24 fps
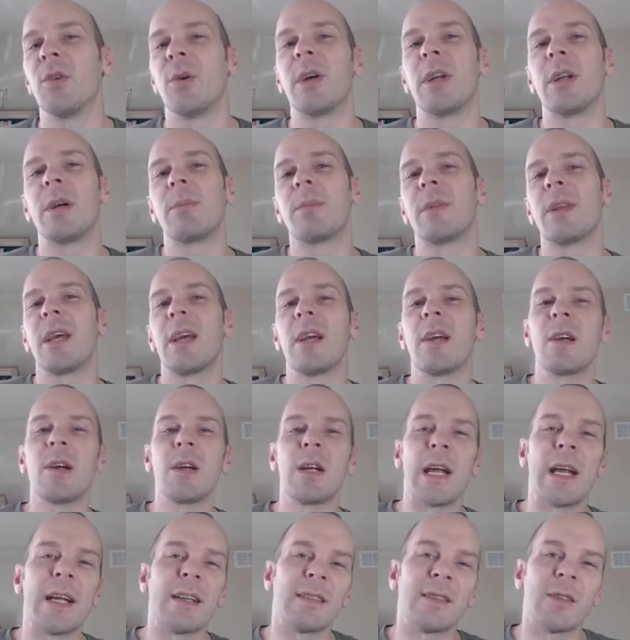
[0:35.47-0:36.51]
join up there
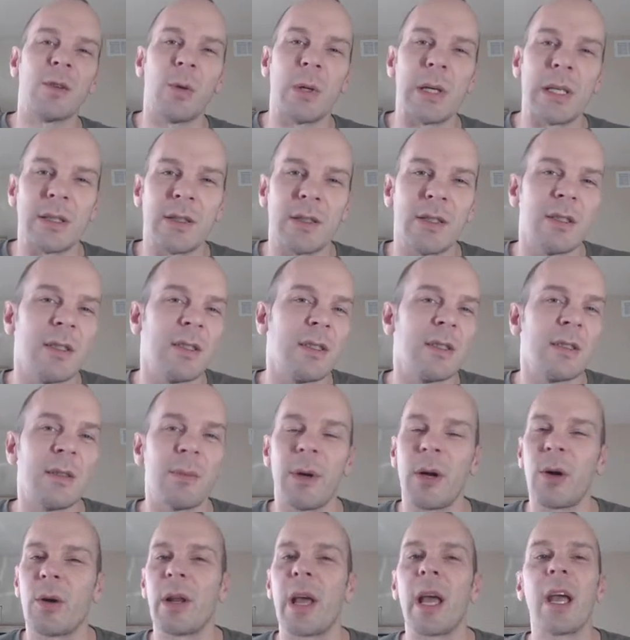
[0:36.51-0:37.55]
and ask questions
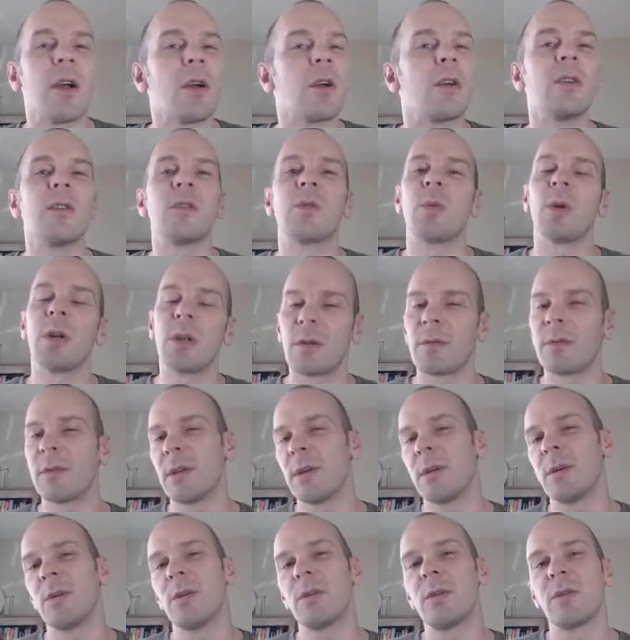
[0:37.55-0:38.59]
about errors,
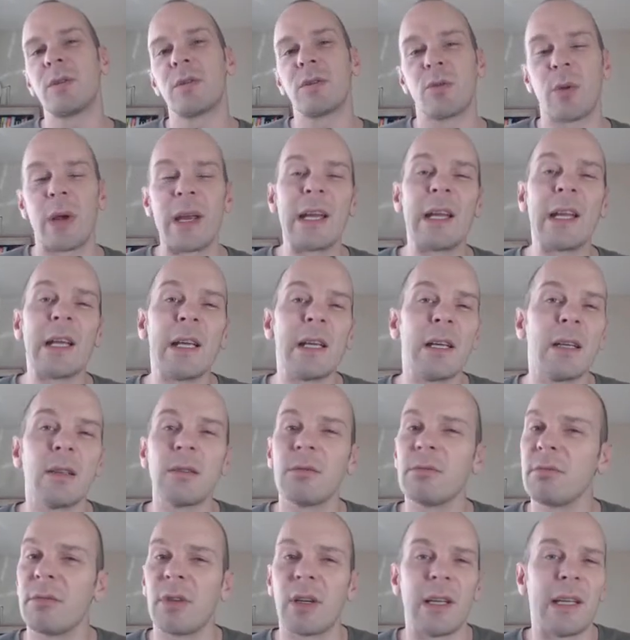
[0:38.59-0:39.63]
workflows,
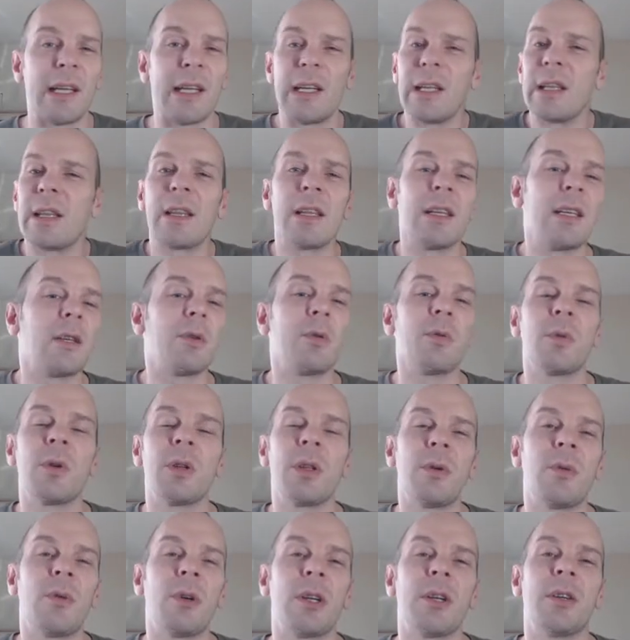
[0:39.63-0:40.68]
training, anything you
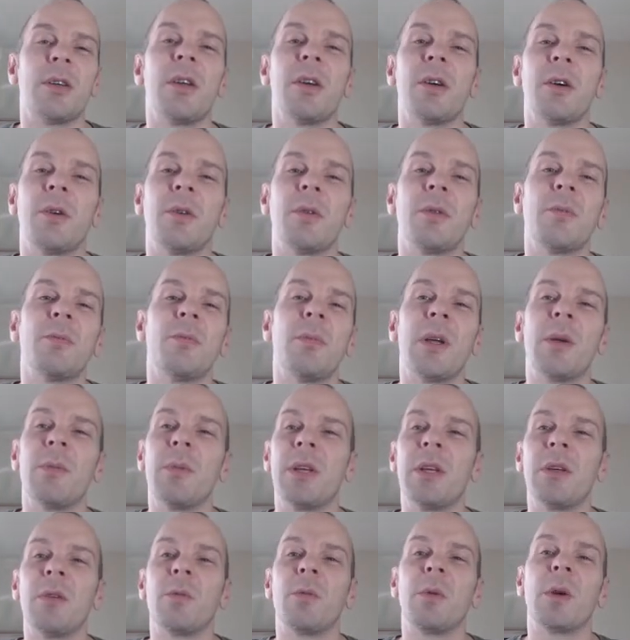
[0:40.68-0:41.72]
really want to know.
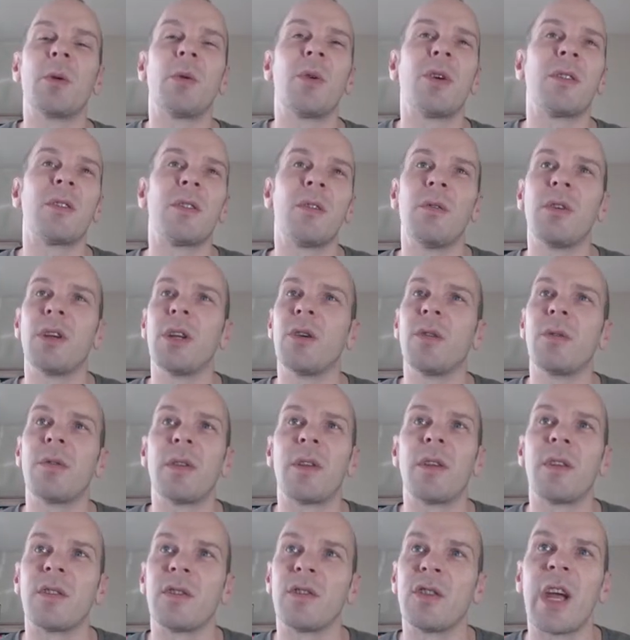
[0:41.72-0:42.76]
Maybe request a video
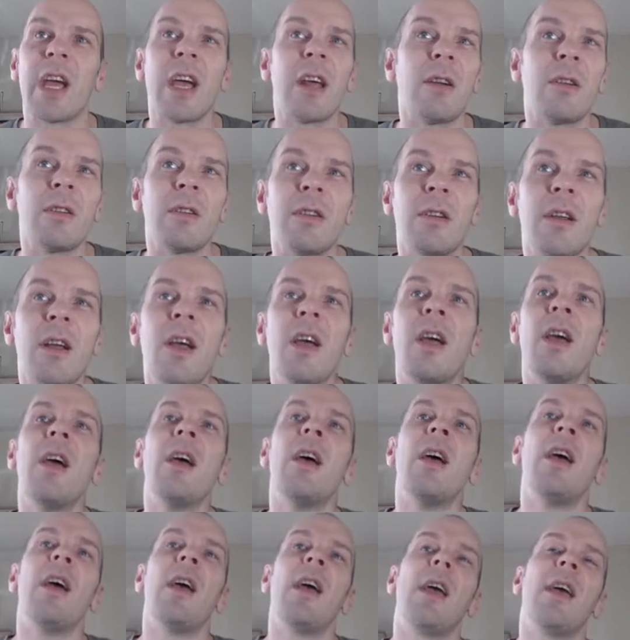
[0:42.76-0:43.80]
for this channel.
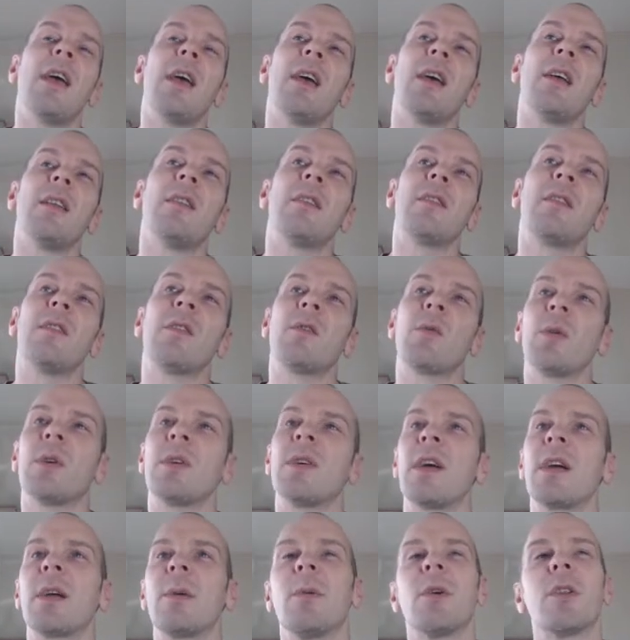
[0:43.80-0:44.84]
And since we're
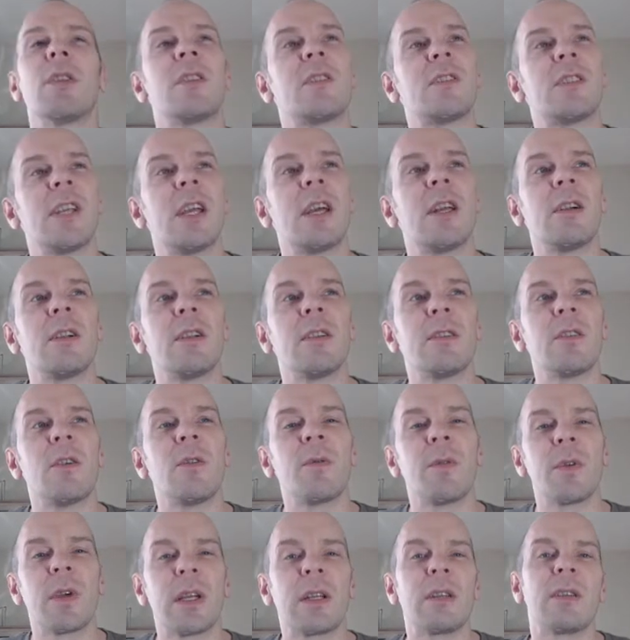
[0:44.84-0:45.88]
talking about the channel,
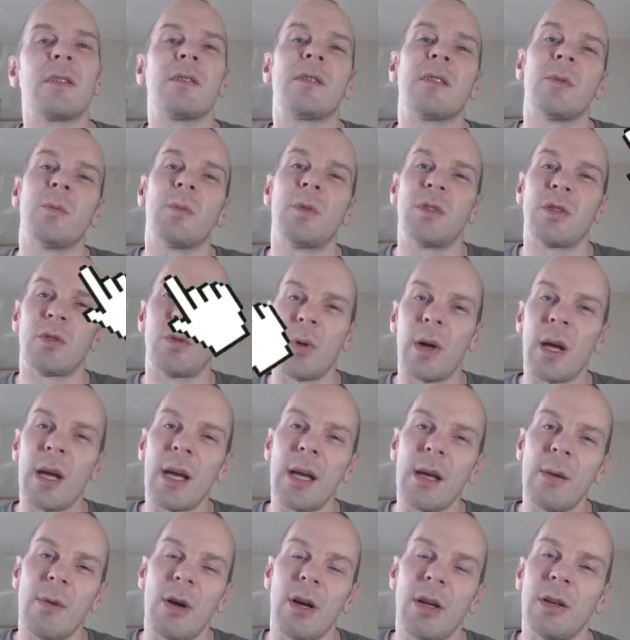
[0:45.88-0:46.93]
don't forget to
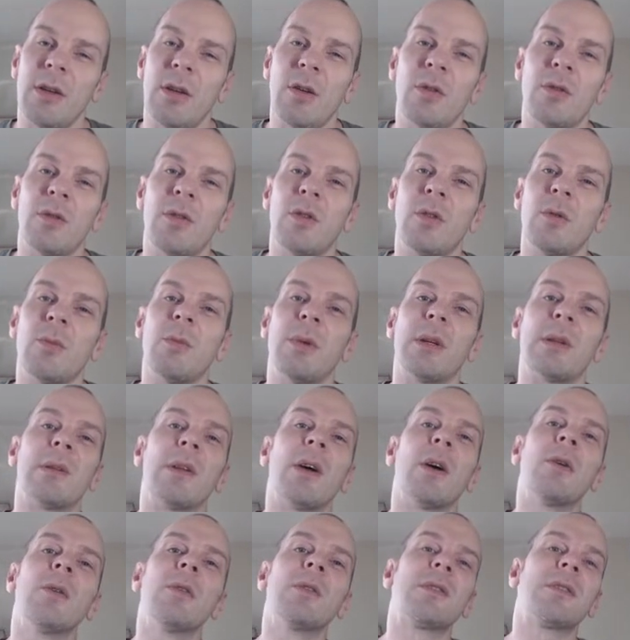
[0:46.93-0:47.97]
subscribe on YouTube
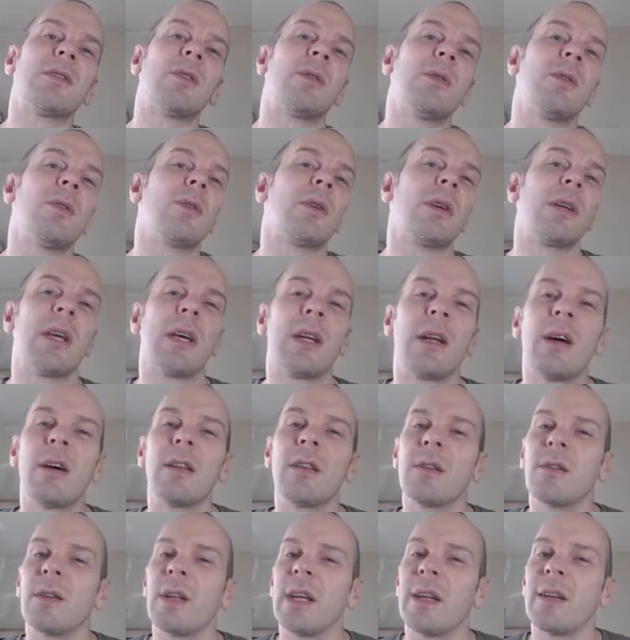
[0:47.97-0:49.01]
below so you can get
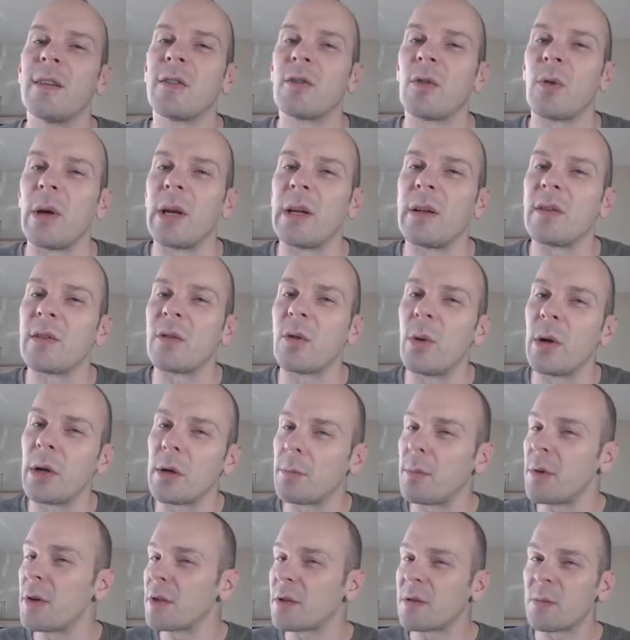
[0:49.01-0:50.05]
all the latest, greatest
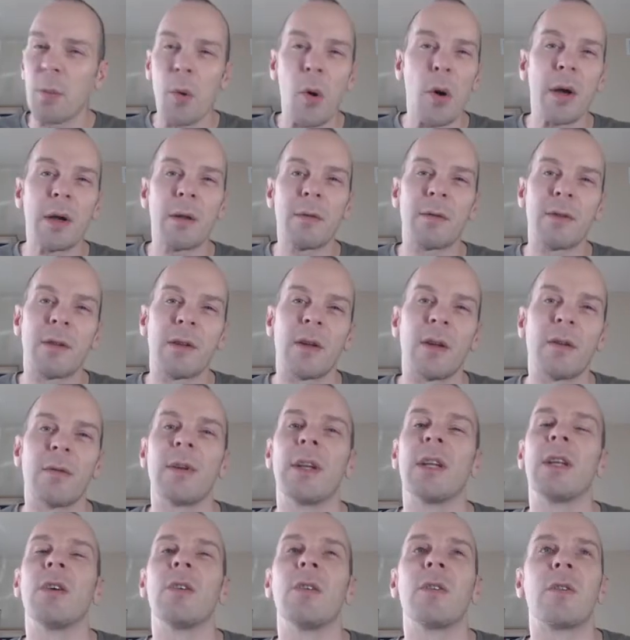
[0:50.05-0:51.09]
QuickBooks Point of Sale
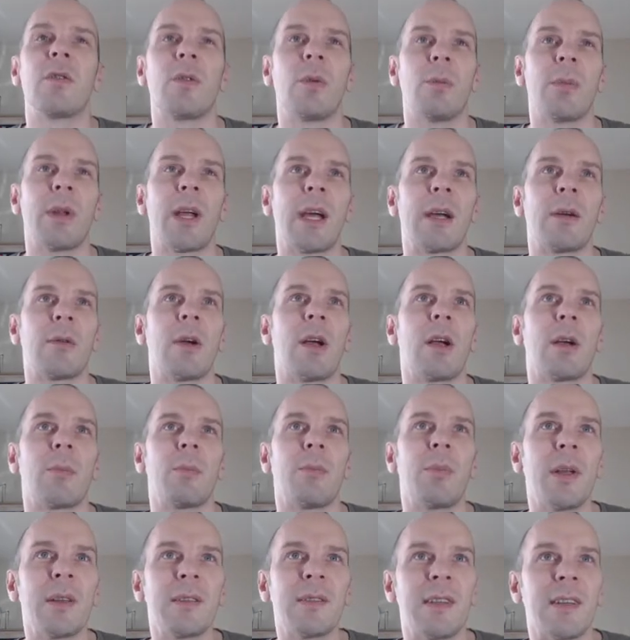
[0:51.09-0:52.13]
videos from
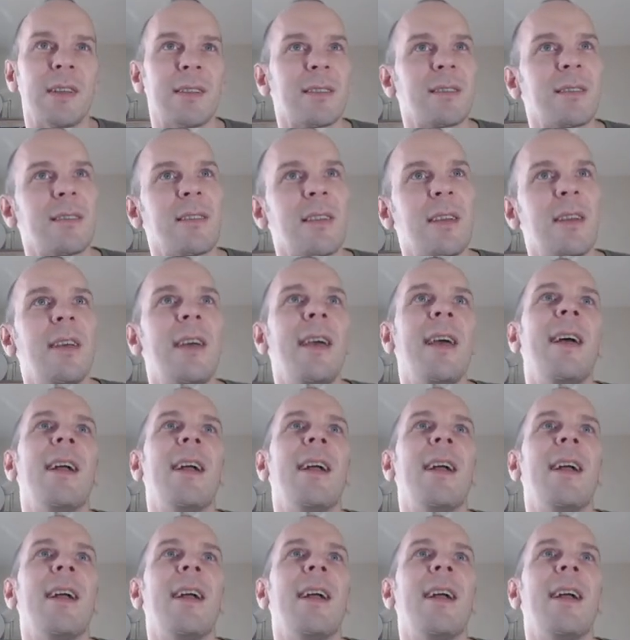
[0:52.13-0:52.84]
BlackRock Business.